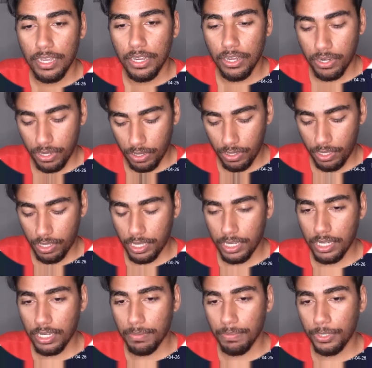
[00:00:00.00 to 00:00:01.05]
called
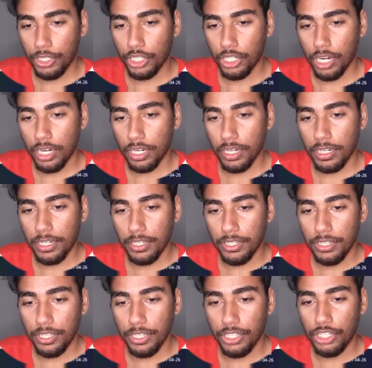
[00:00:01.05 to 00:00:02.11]

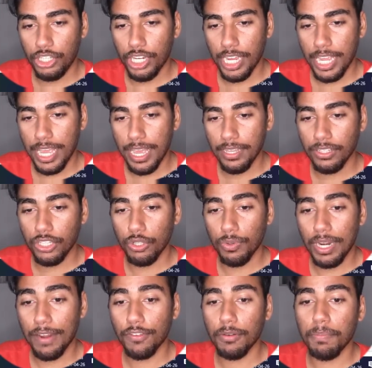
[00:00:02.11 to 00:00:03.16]
chunk.js. You
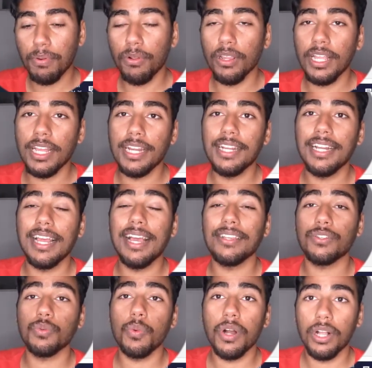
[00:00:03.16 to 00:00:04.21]
would have to pull that in
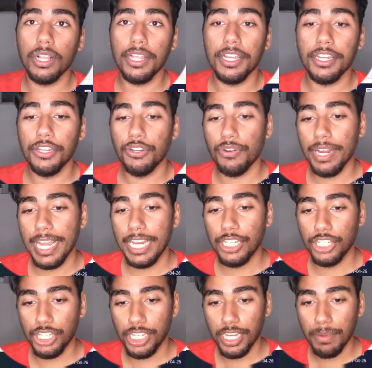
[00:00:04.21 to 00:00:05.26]
as well in your
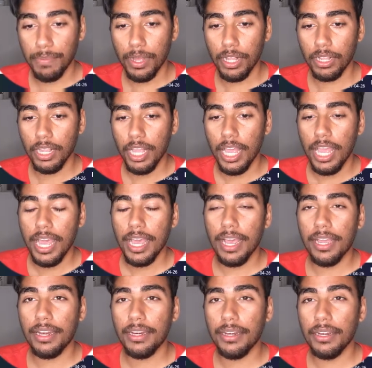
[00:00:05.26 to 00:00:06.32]
HTML.
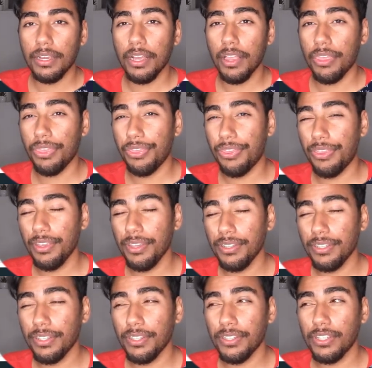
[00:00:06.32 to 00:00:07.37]
And
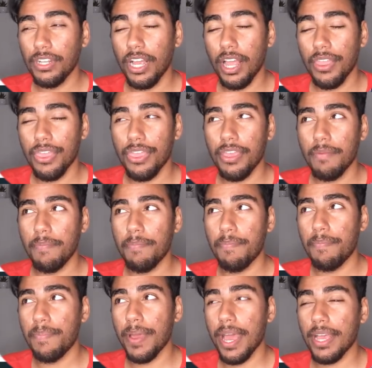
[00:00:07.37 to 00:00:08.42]
this is not the
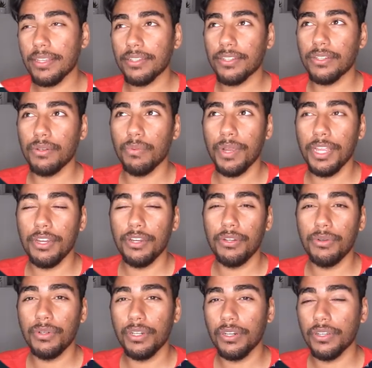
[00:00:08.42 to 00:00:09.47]
best way to
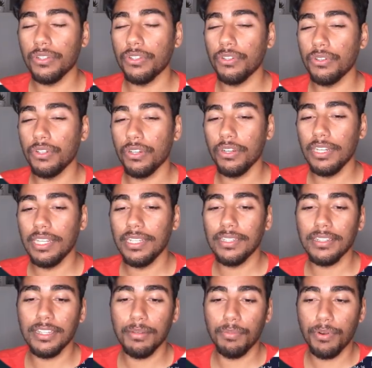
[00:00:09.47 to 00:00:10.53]
do it because you could
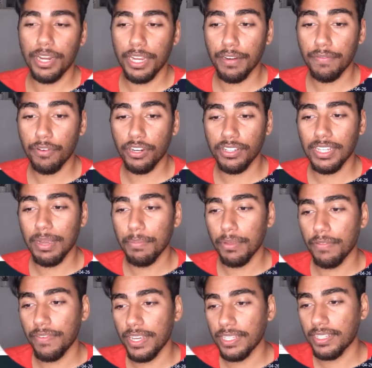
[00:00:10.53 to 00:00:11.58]
easily break it. For
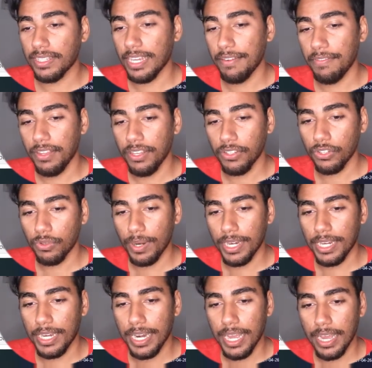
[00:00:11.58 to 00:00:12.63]
example, if I save this
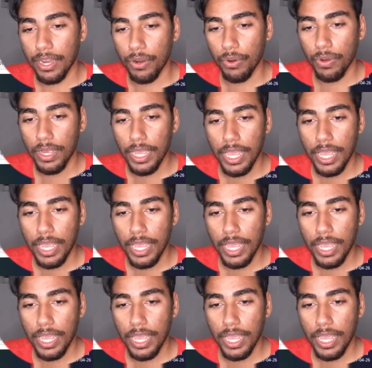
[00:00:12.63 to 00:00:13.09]
right now,